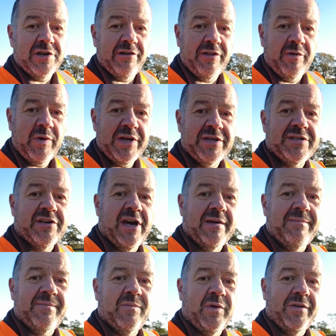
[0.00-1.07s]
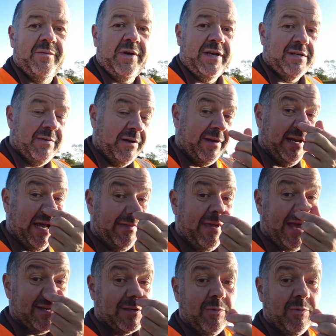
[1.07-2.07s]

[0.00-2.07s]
during the winter time, what we need to be looking at there.